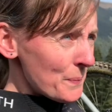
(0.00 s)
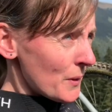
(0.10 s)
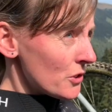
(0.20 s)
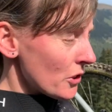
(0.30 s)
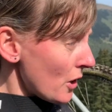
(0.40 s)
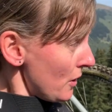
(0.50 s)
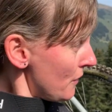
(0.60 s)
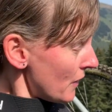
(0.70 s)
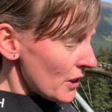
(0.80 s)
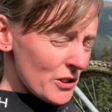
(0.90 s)
So
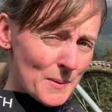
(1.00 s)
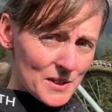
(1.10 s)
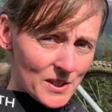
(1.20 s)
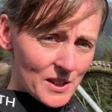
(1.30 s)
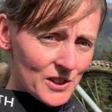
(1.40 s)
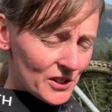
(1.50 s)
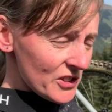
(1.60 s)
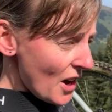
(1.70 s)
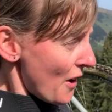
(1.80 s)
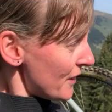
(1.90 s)
first time I did this, I
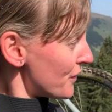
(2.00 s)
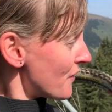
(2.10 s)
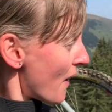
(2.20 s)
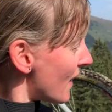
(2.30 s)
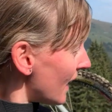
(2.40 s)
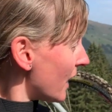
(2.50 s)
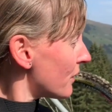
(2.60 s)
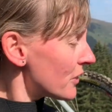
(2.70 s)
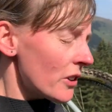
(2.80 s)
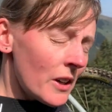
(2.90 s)
sat on this very
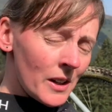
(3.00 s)
lift